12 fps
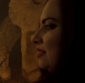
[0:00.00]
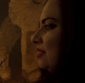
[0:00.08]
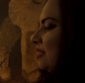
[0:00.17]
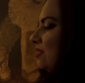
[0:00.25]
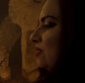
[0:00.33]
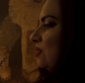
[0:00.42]

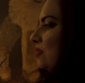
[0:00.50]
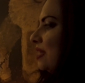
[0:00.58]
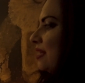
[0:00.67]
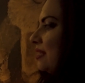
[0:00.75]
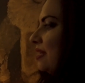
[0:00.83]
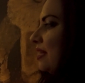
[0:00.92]
Can you do
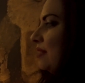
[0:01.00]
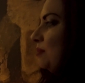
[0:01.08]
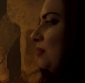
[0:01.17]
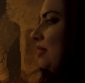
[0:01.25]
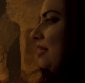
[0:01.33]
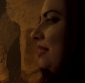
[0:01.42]
that again,
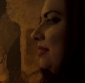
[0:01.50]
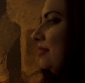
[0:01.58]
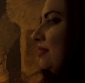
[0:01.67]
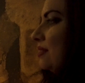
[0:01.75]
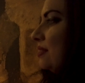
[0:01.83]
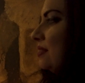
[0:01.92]

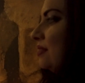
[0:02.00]
please?